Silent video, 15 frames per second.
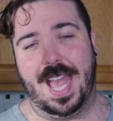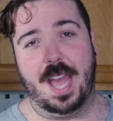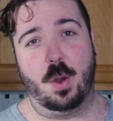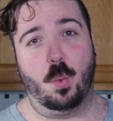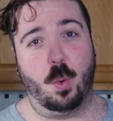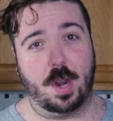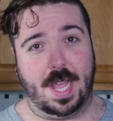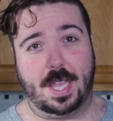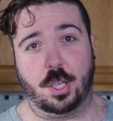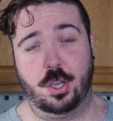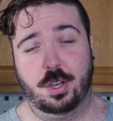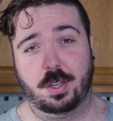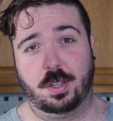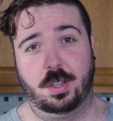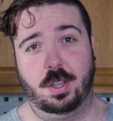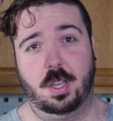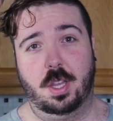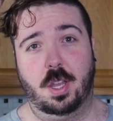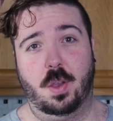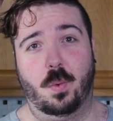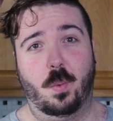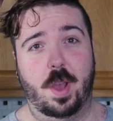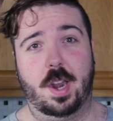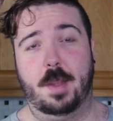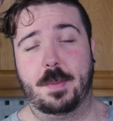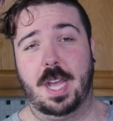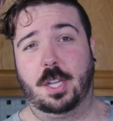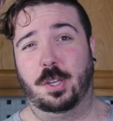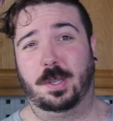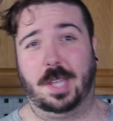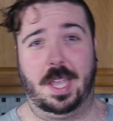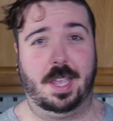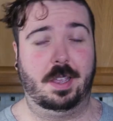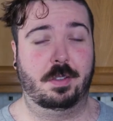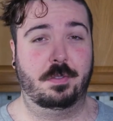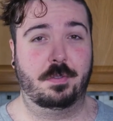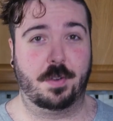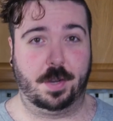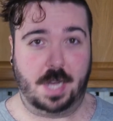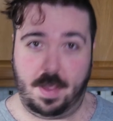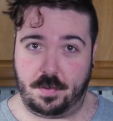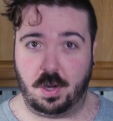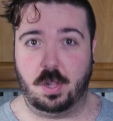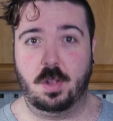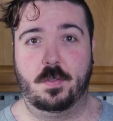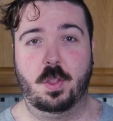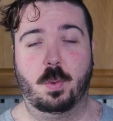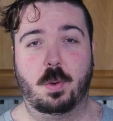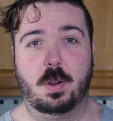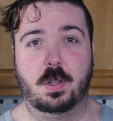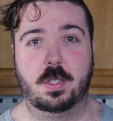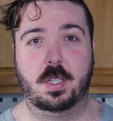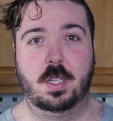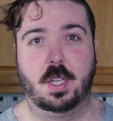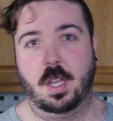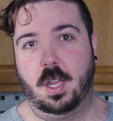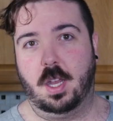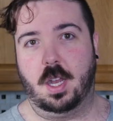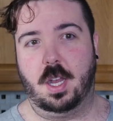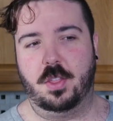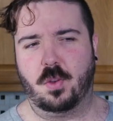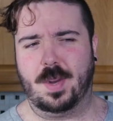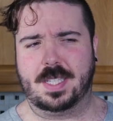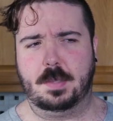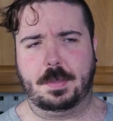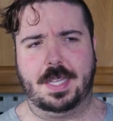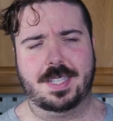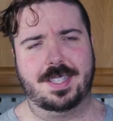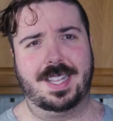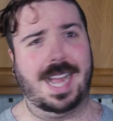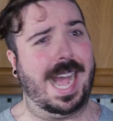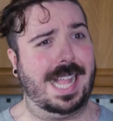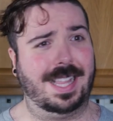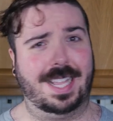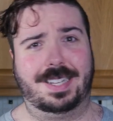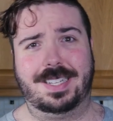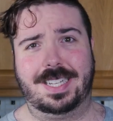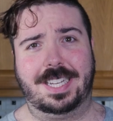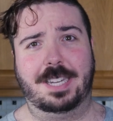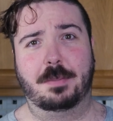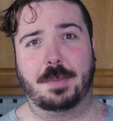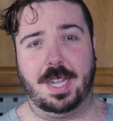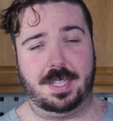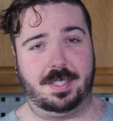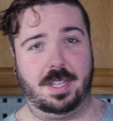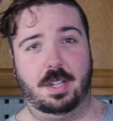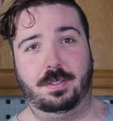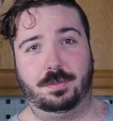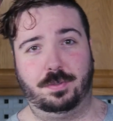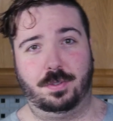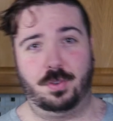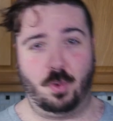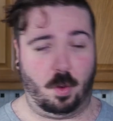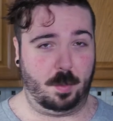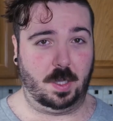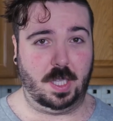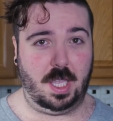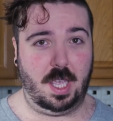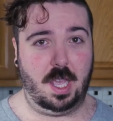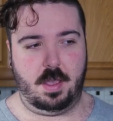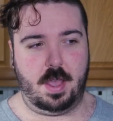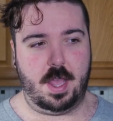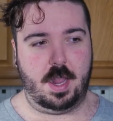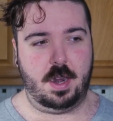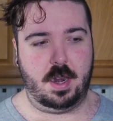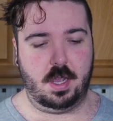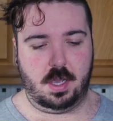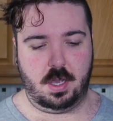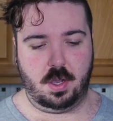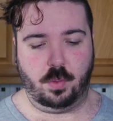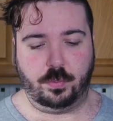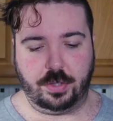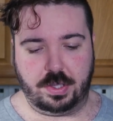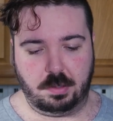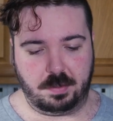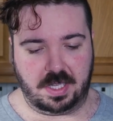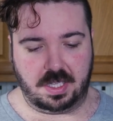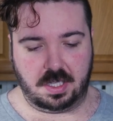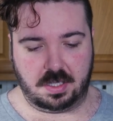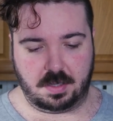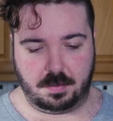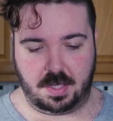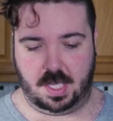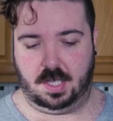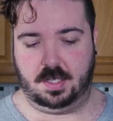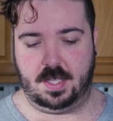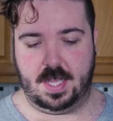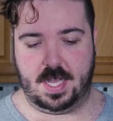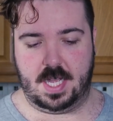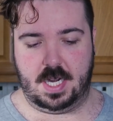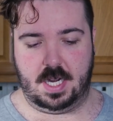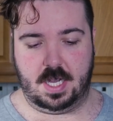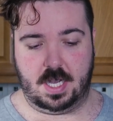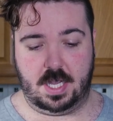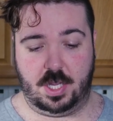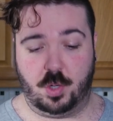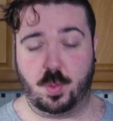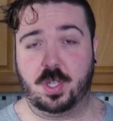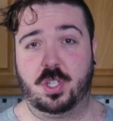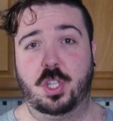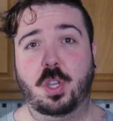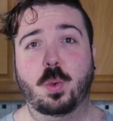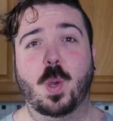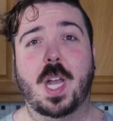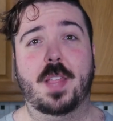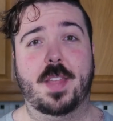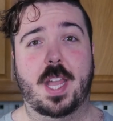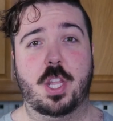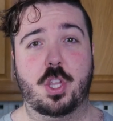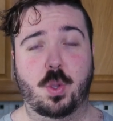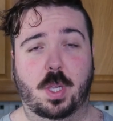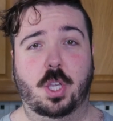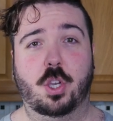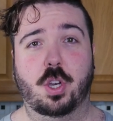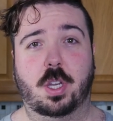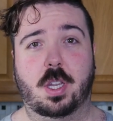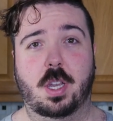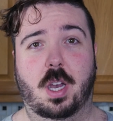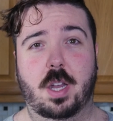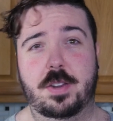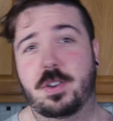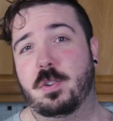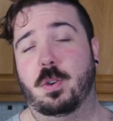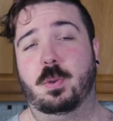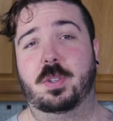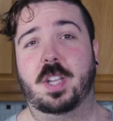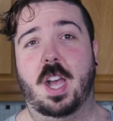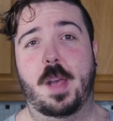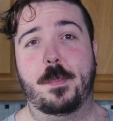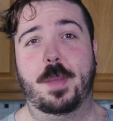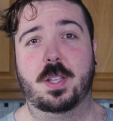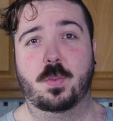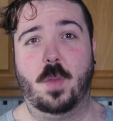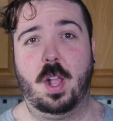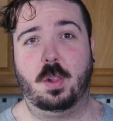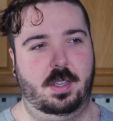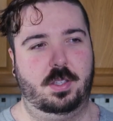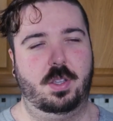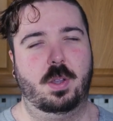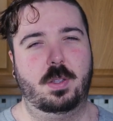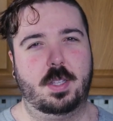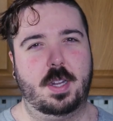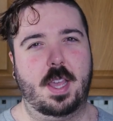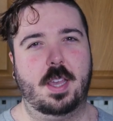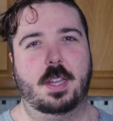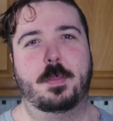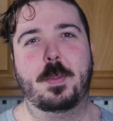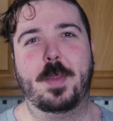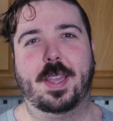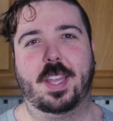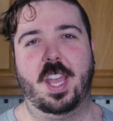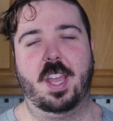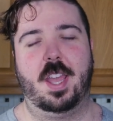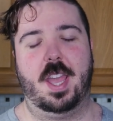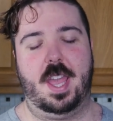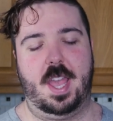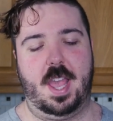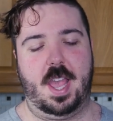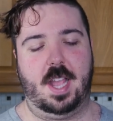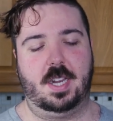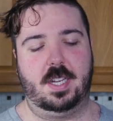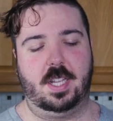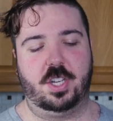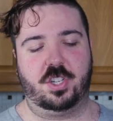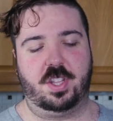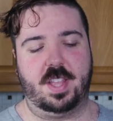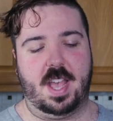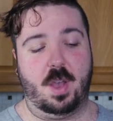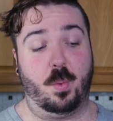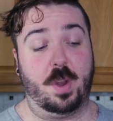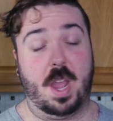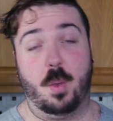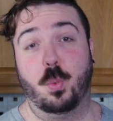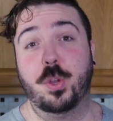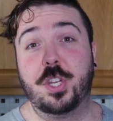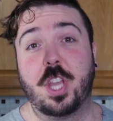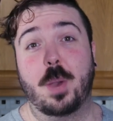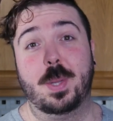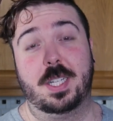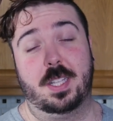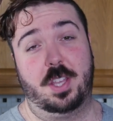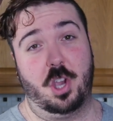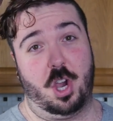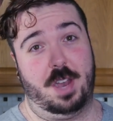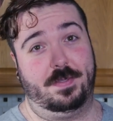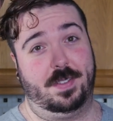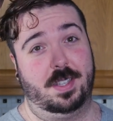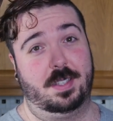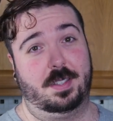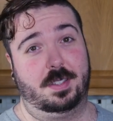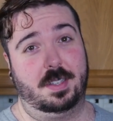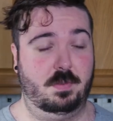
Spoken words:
at what I cook when I'm not cooking for Kevin all over the world. The recipes that I like to eat myself normally, and hopefully there'll be some things that interest you and that you can cook on your own time as well. So today I'm going to be making a dish that when I would go into the office